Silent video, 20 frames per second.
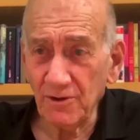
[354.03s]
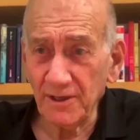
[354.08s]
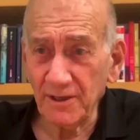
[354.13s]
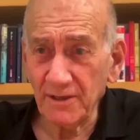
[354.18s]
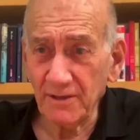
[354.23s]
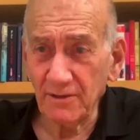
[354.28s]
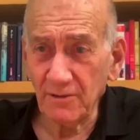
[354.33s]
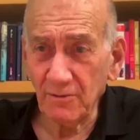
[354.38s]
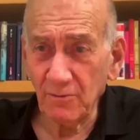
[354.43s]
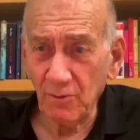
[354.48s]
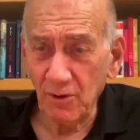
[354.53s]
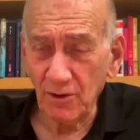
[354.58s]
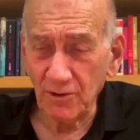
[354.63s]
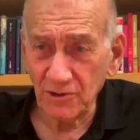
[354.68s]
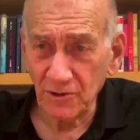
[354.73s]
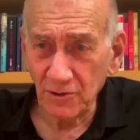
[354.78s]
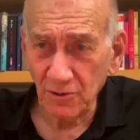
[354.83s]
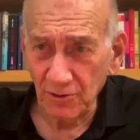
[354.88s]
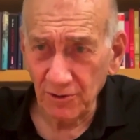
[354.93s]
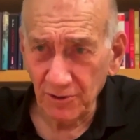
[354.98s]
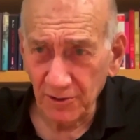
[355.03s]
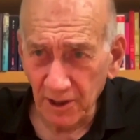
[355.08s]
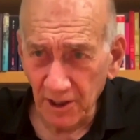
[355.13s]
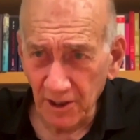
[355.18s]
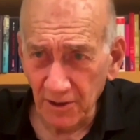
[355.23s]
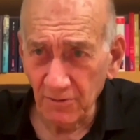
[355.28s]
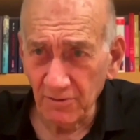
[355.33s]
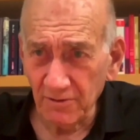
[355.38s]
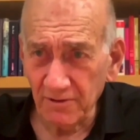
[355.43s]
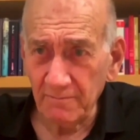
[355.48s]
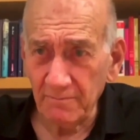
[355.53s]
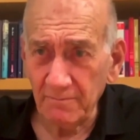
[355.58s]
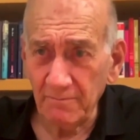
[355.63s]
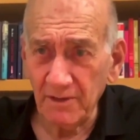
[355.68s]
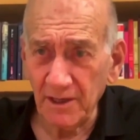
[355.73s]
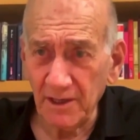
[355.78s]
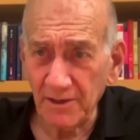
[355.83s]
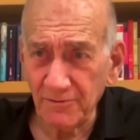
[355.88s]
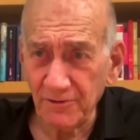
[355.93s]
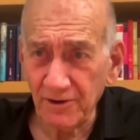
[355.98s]
It wants to continue the
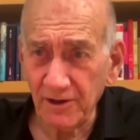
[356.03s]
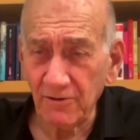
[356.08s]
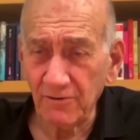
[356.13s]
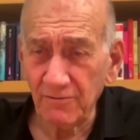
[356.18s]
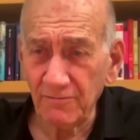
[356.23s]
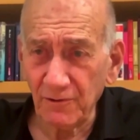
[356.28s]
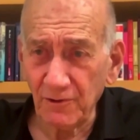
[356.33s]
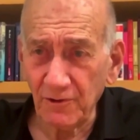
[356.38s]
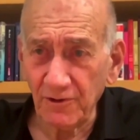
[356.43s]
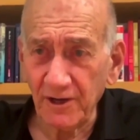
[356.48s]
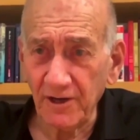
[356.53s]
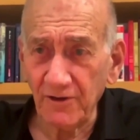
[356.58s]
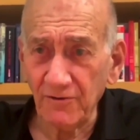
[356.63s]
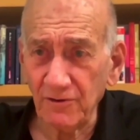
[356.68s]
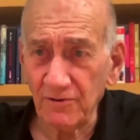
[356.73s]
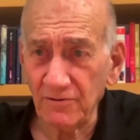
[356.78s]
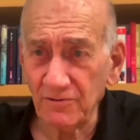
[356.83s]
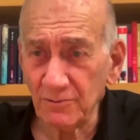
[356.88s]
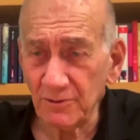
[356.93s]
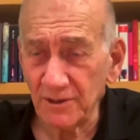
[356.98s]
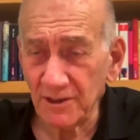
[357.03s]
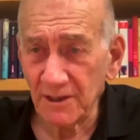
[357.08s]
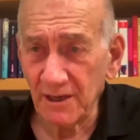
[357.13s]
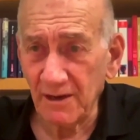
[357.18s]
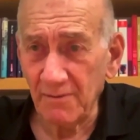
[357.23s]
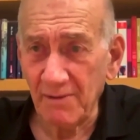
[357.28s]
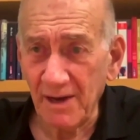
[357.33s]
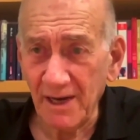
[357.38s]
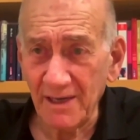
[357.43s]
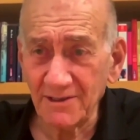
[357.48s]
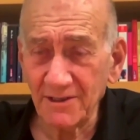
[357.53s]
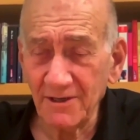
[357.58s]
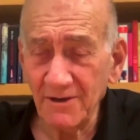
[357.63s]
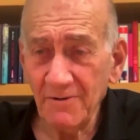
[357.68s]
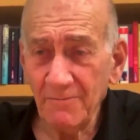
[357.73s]
military confrontations with Hamas